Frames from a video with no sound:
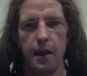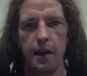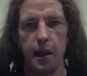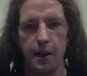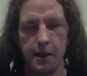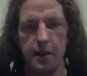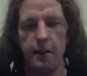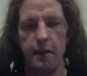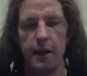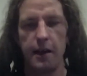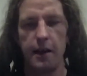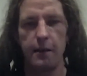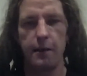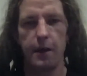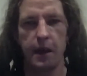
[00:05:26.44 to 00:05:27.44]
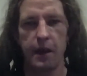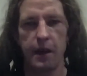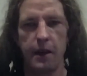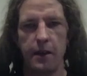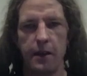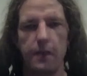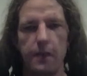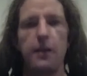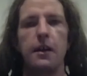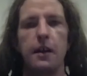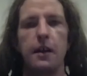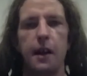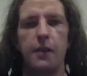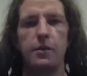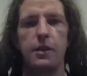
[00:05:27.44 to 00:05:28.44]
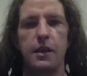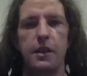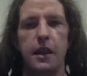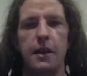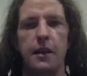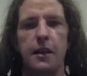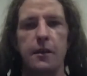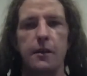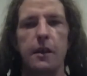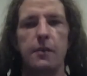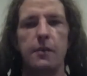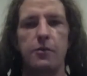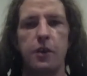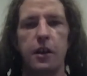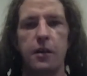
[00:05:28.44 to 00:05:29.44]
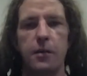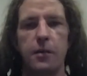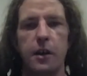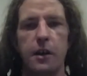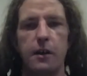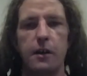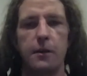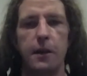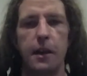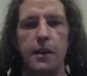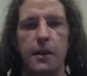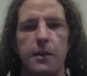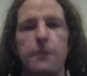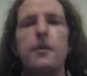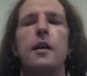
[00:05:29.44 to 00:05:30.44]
until they can find, as we say, that product market fit.